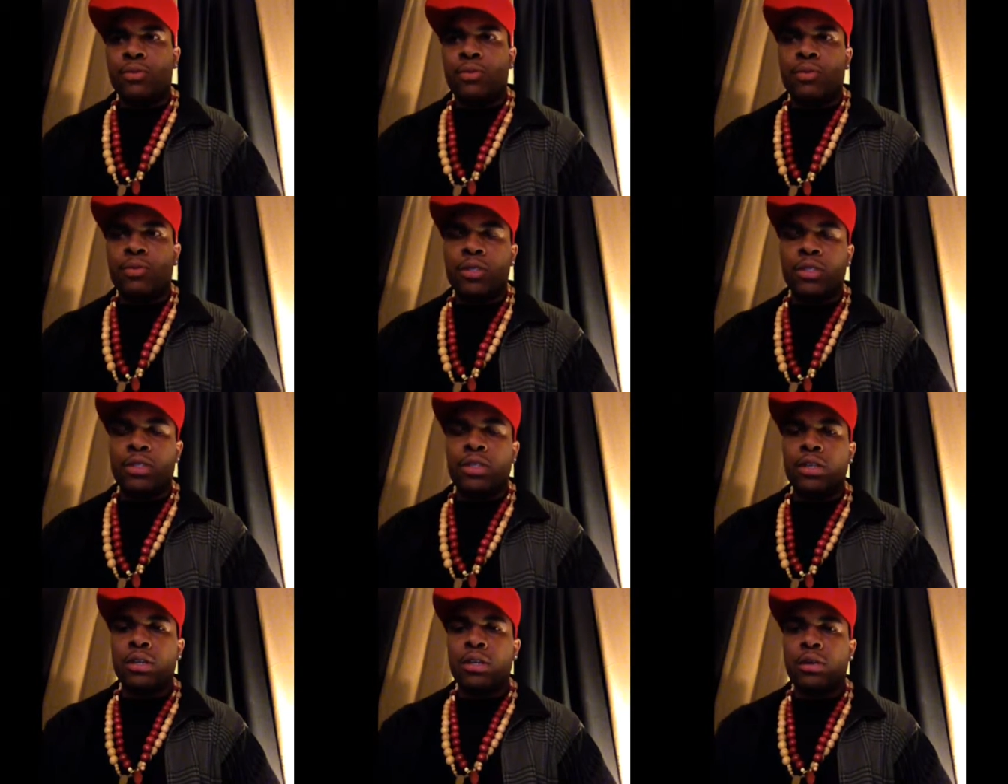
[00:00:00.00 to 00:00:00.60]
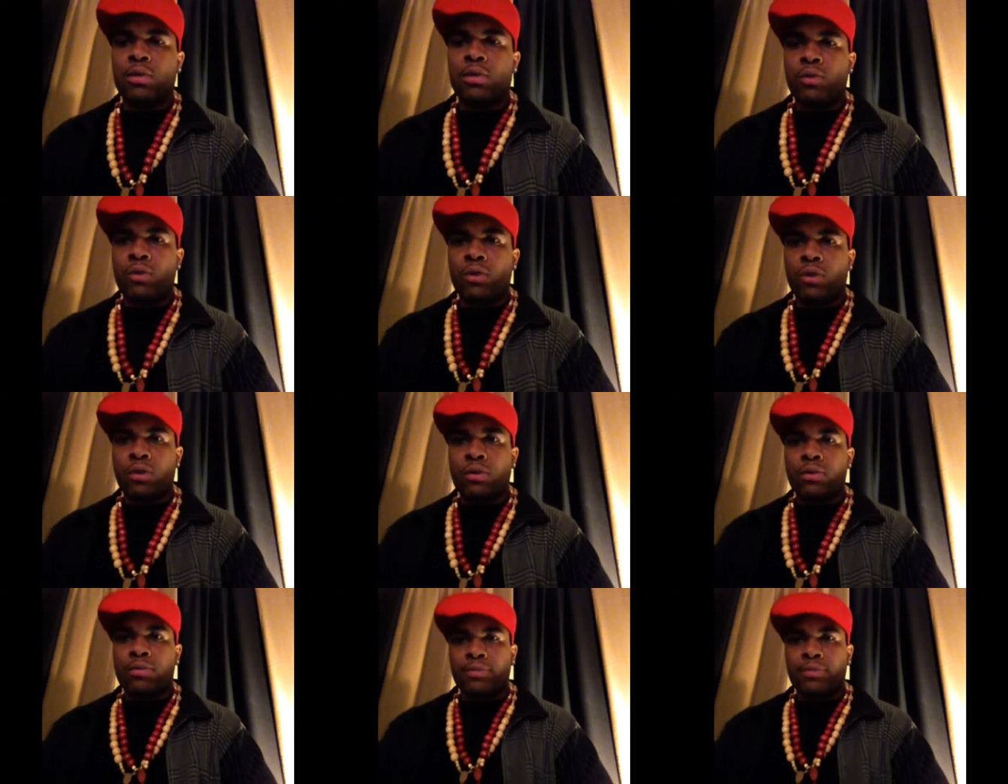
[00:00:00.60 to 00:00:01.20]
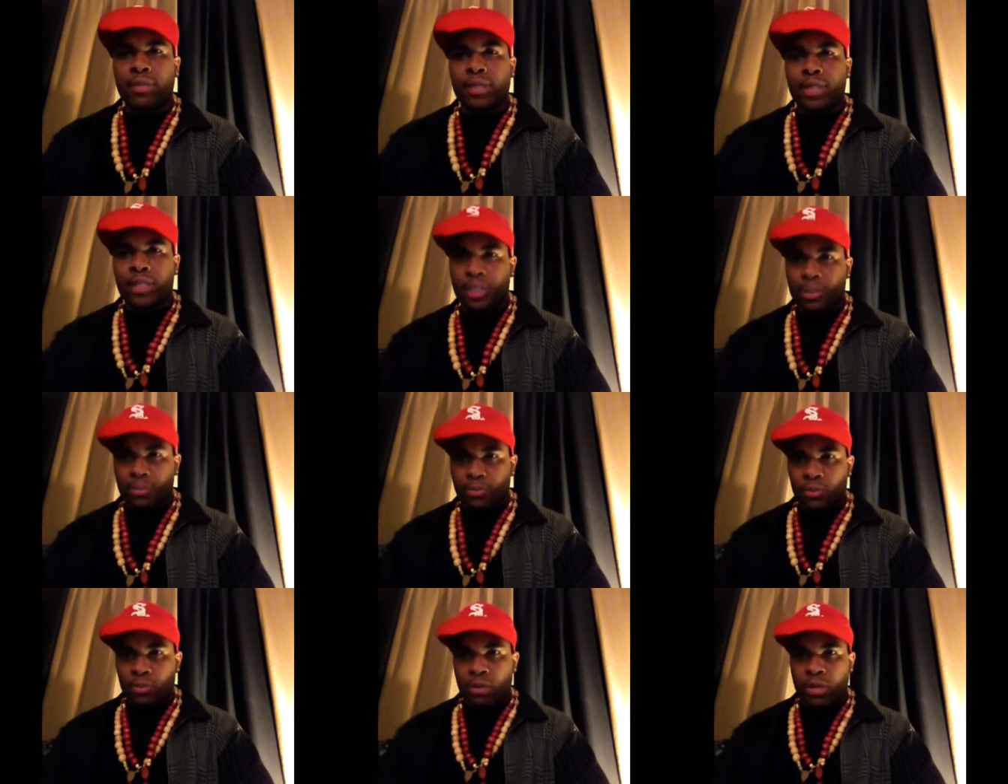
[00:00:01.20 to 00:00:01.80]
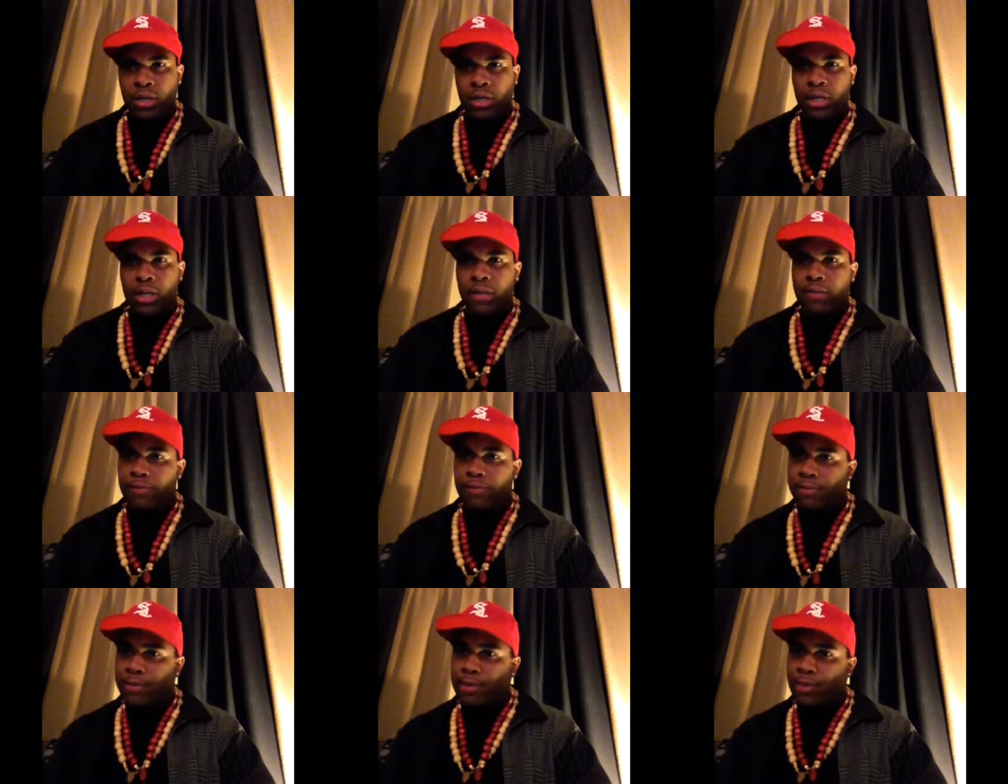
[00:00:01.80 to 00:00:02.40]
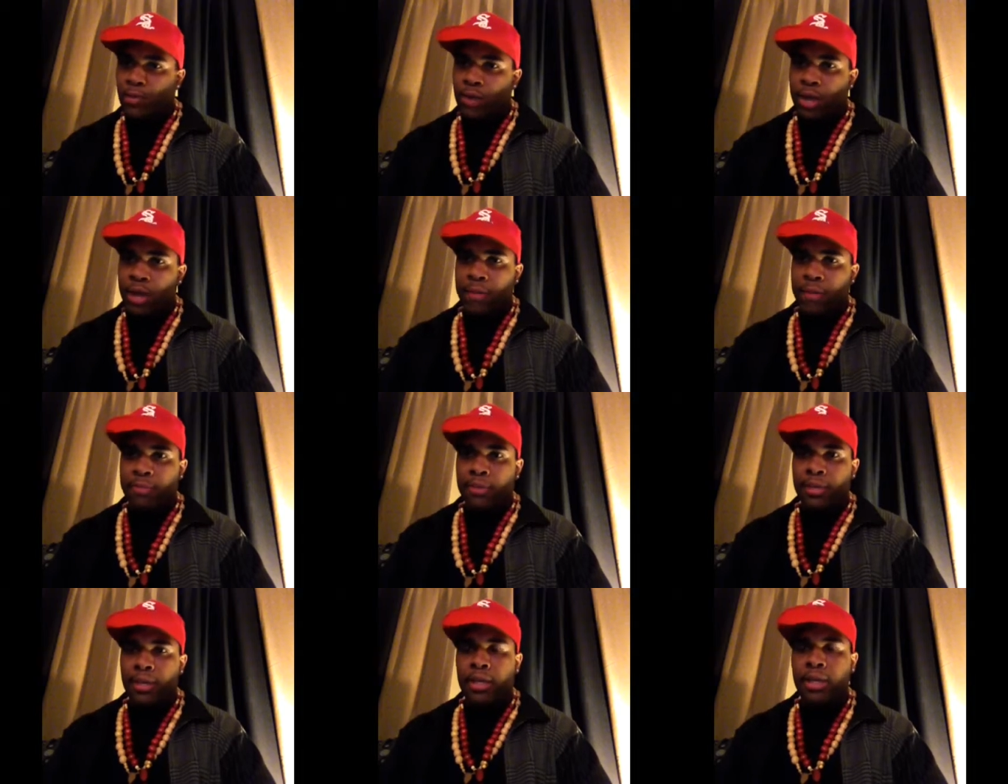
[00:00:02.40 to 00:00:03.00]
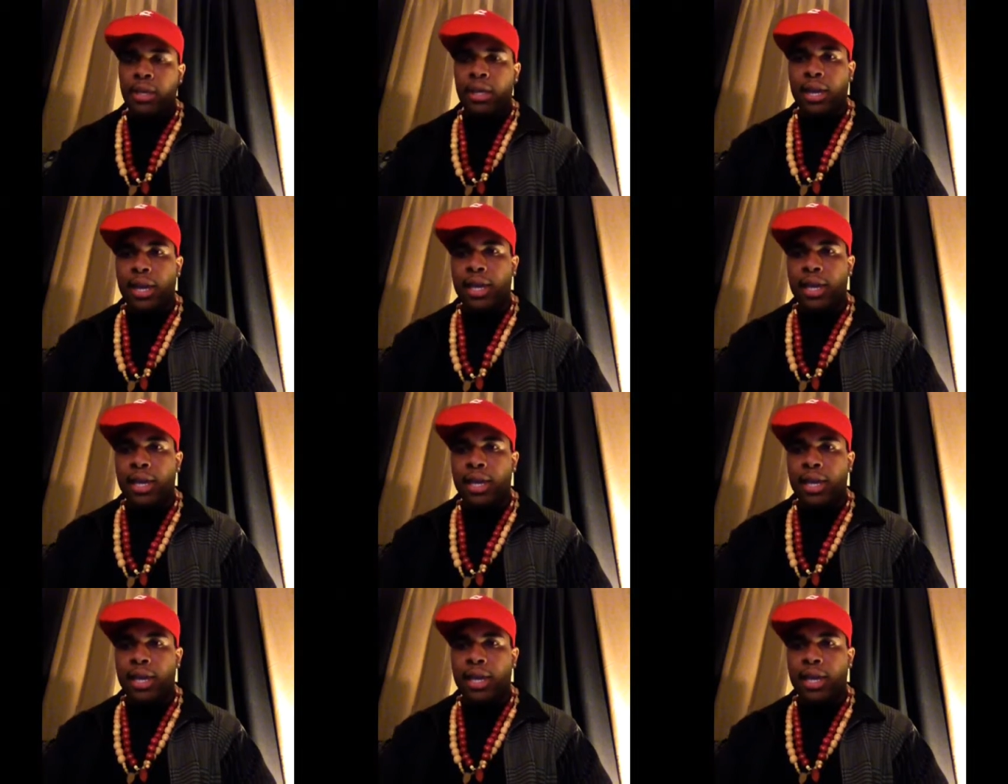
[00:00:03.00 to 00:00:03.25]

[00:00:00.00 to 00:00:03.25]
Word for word: What's good, world? It's your boy Infamous YB,